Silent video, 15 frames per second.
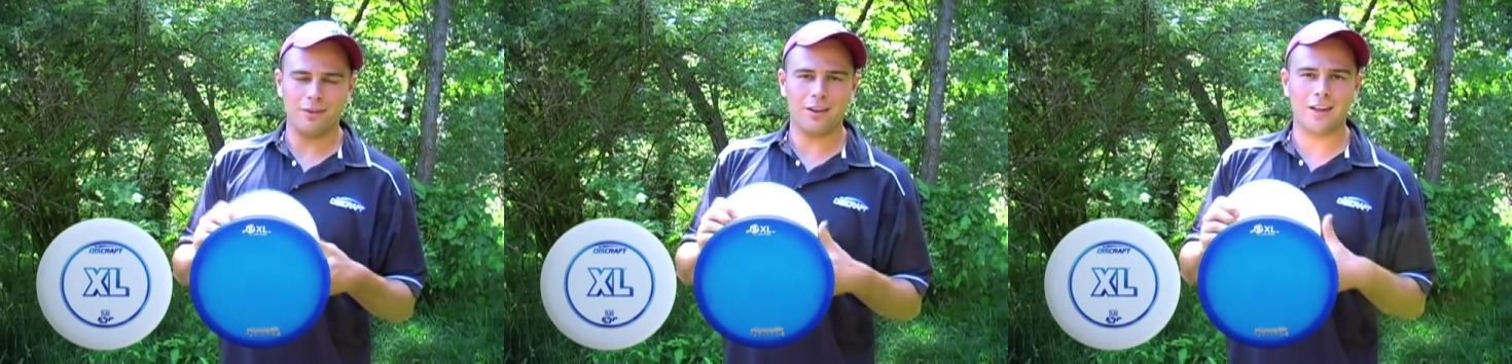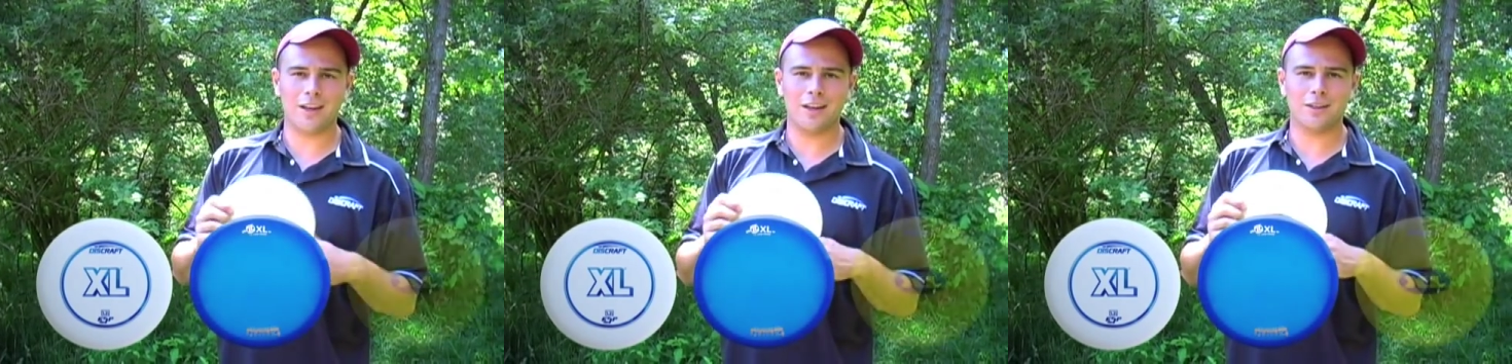
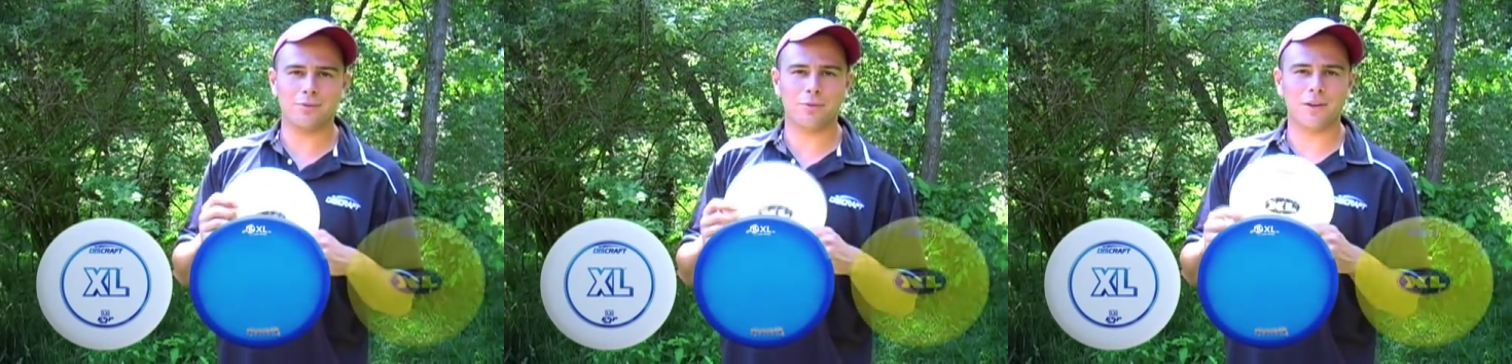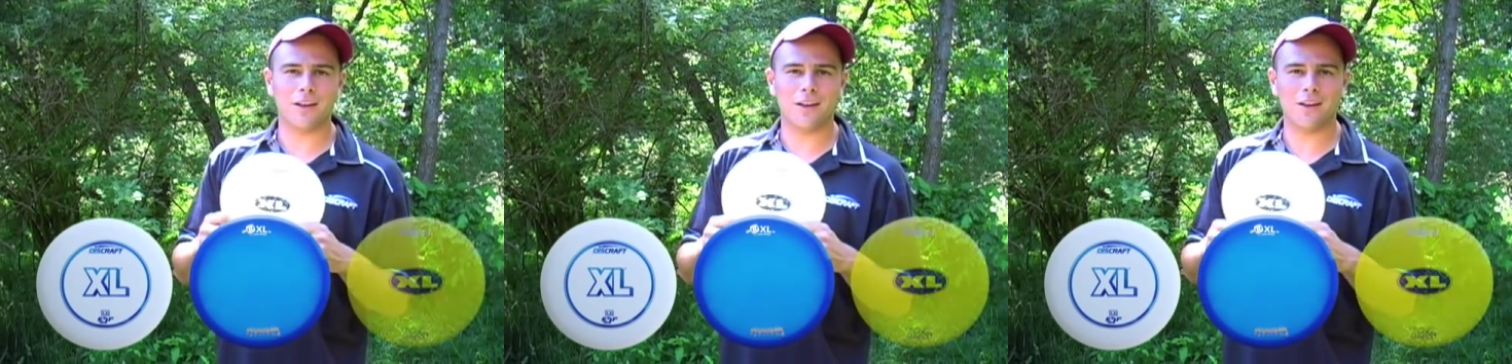
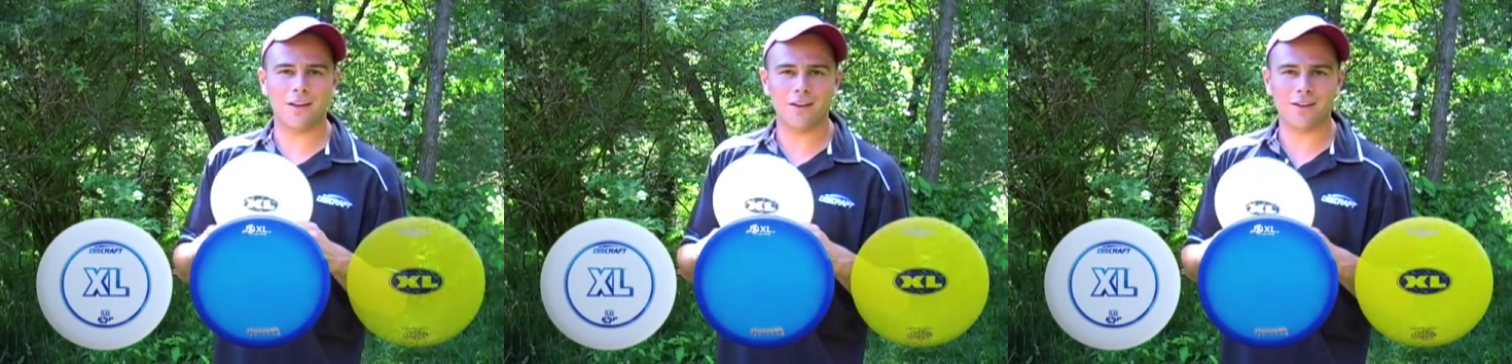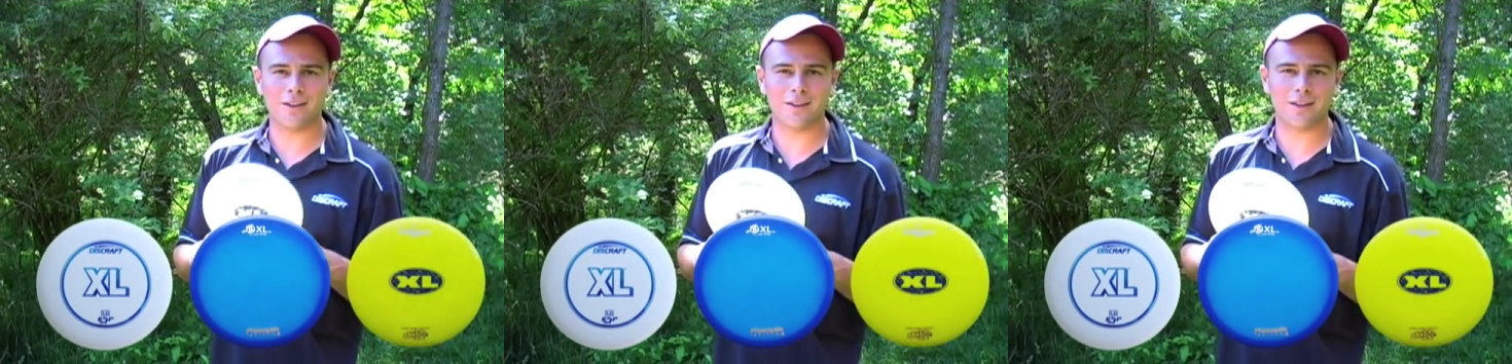ESP,
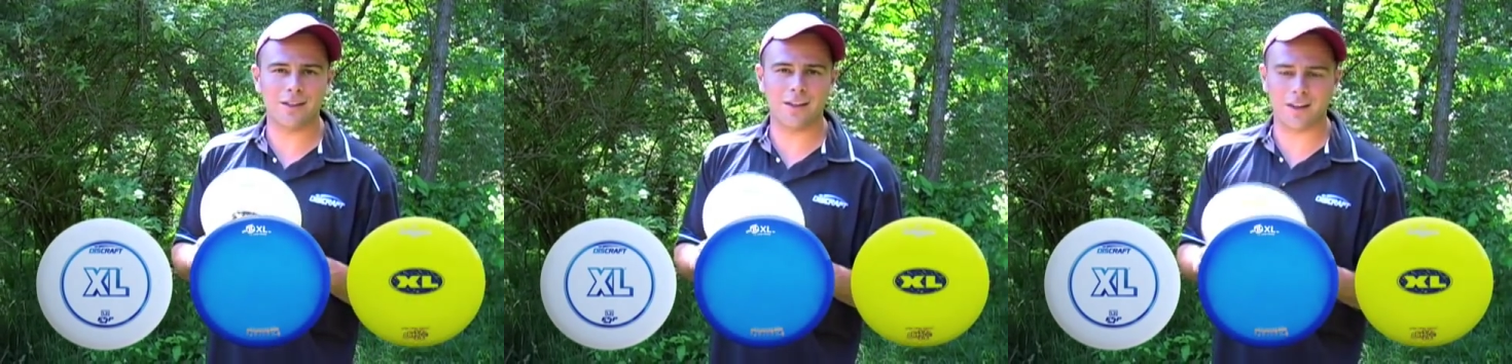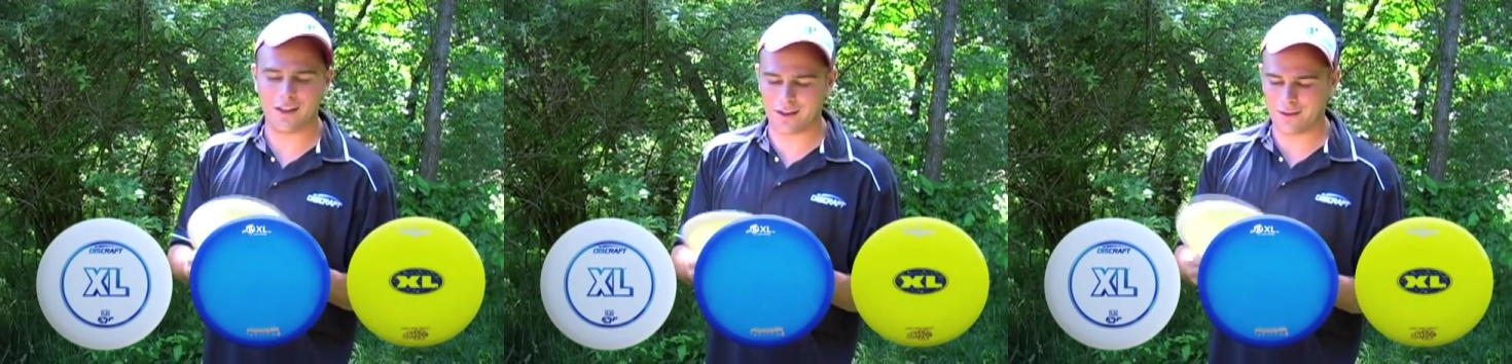
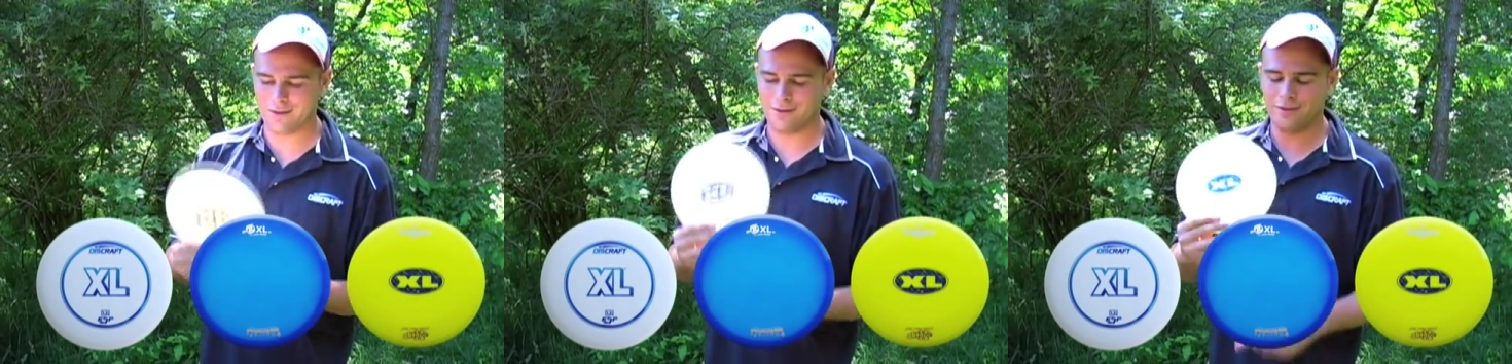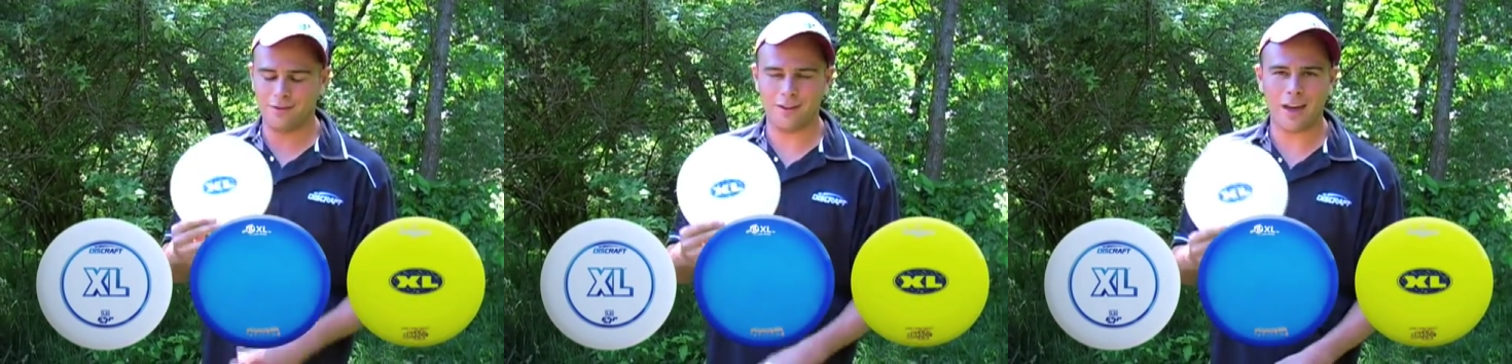Z,
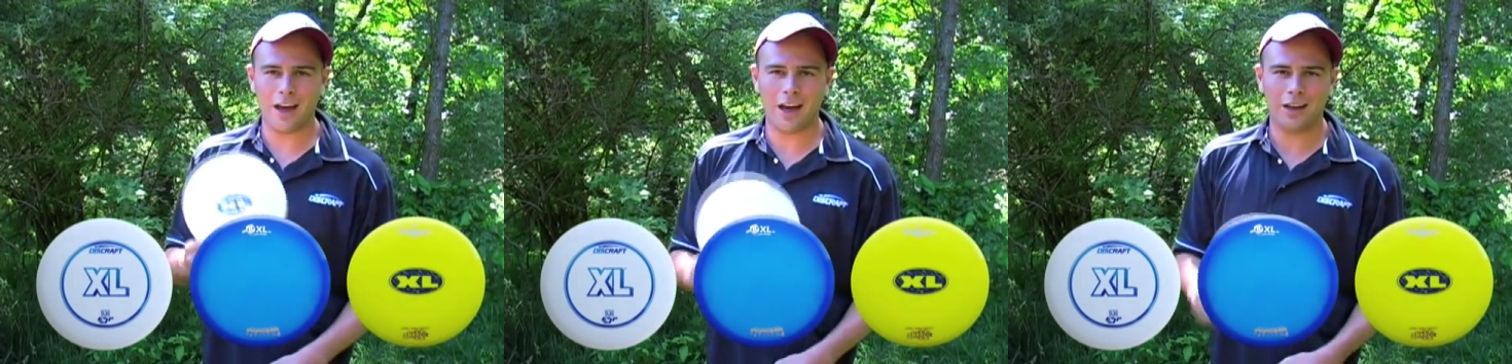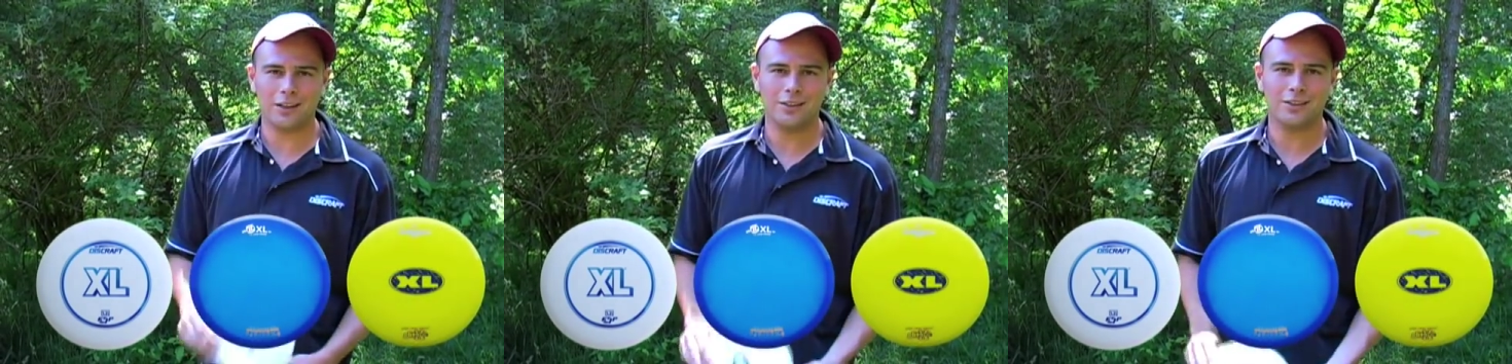
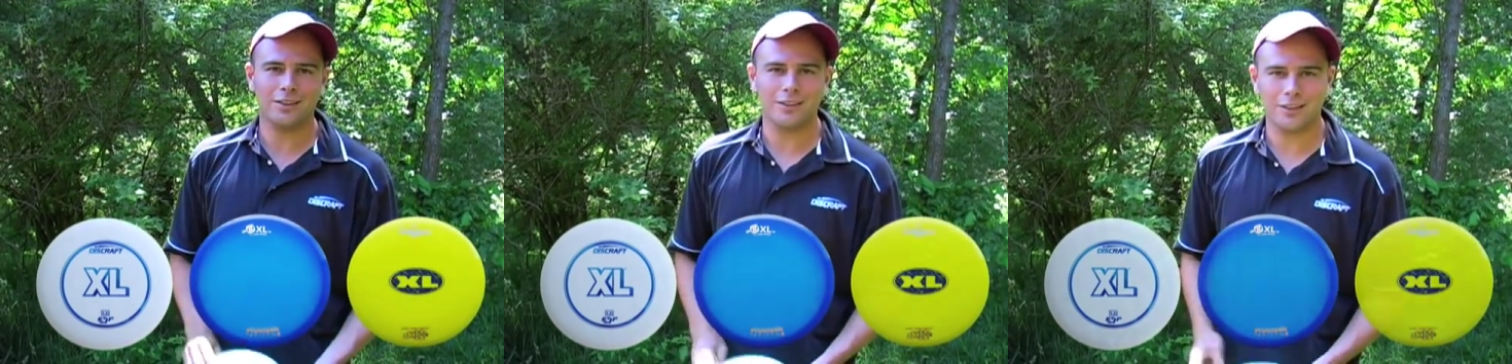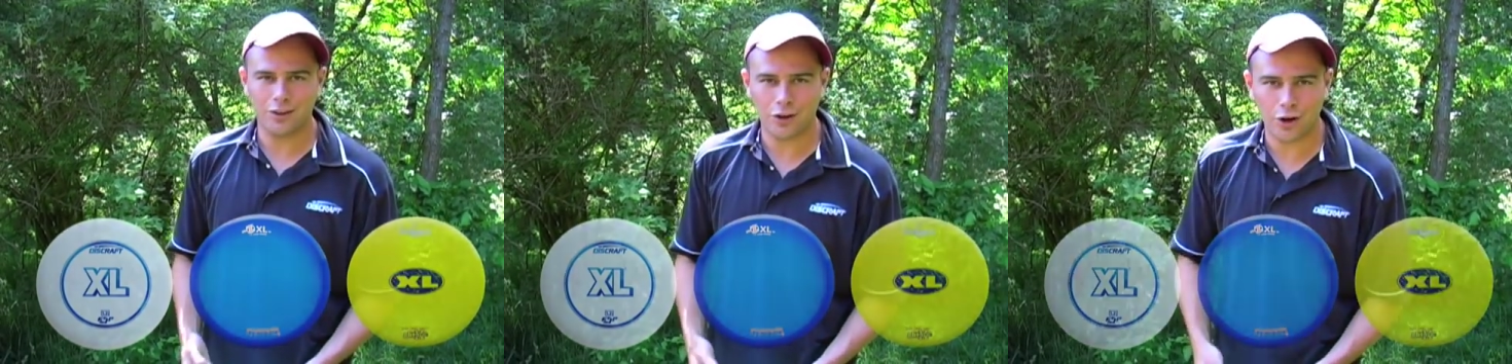X,
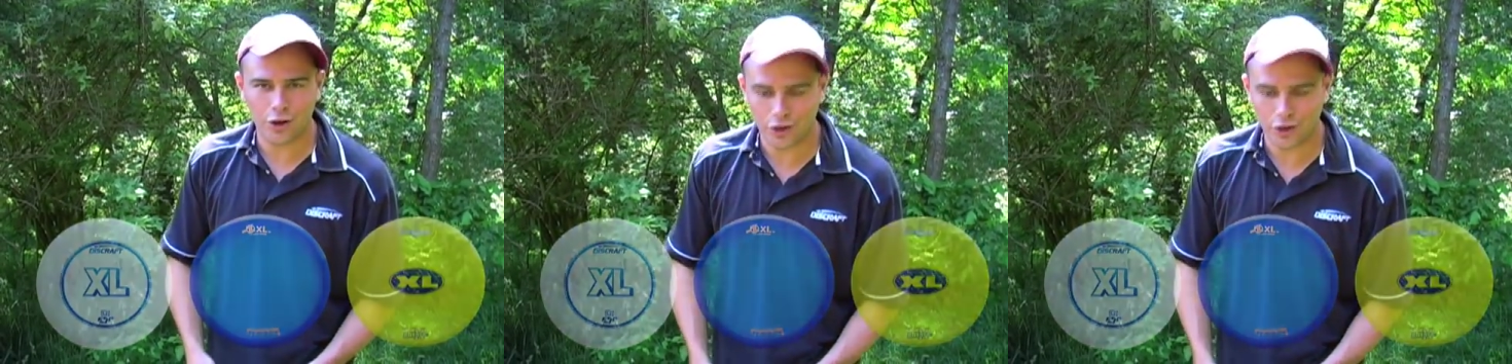they're all